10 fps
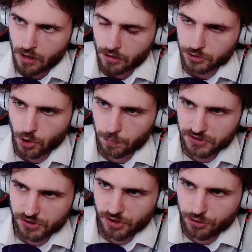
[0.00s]
Let's hope
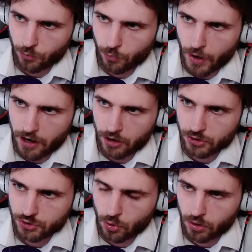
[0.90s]
this isn't the rare
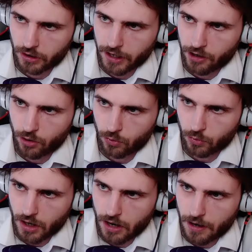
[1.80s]

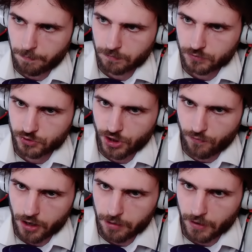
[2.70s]
Solgaleo
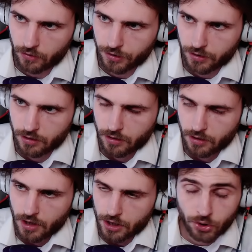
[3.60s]
Giovanni build.
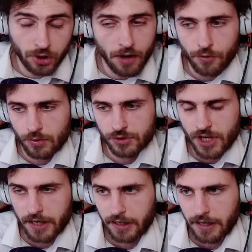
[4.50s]
You love going
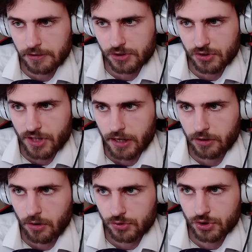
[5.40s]
second against this deck,
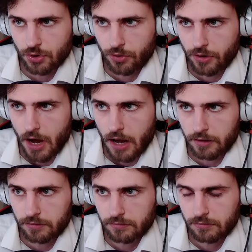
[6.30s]
though, just so they're not
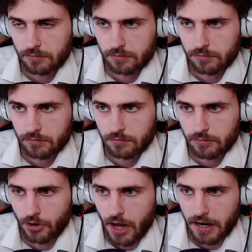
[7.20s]

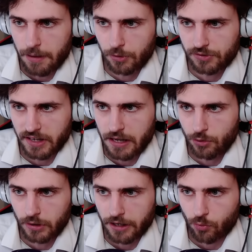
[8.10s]
able to get
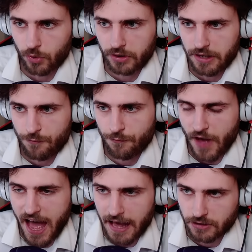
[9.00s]
into like a really
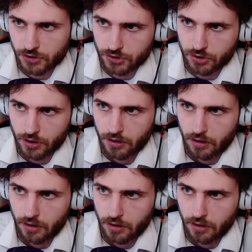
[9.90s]
fast